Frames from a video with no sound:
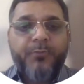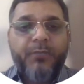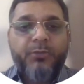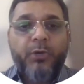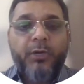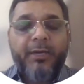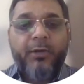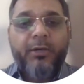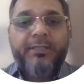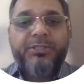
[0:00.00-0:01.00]
So our
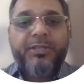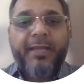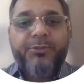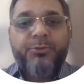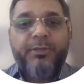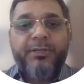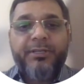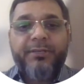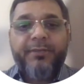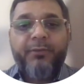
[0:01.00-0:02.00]
organization has to
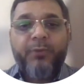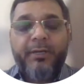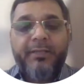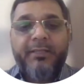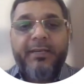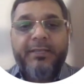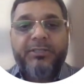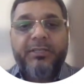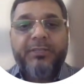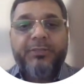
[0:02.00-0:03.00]
identify what are their
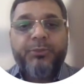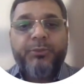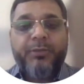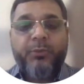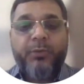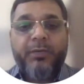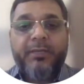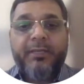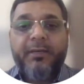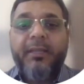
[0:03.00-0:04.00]
external issues and what are
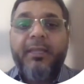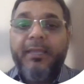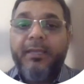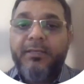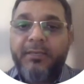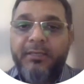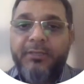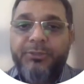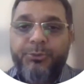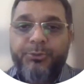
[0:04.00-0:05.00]
their internal
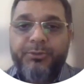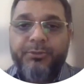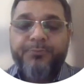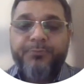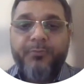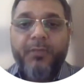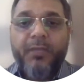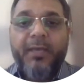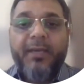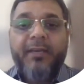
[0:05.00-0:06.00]
issues
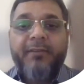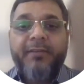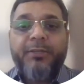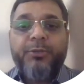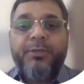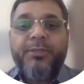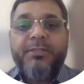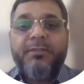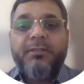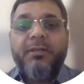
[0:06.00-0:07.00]
relevant to its
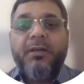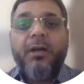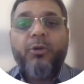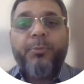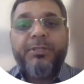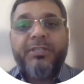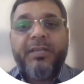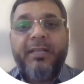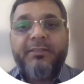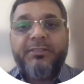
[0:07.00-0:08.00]
occupational
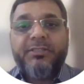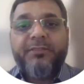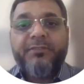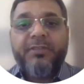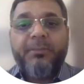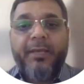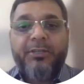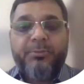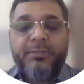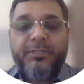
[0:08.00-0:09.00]
health and safety
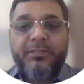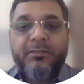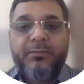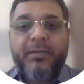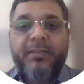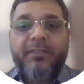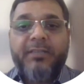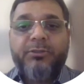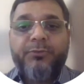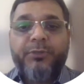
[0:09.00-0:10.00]
management system, that is
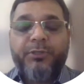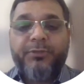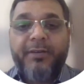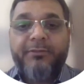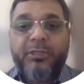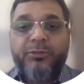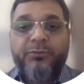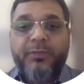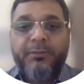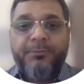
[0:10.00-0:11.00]
ISO
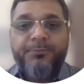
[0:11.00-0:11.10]
45001.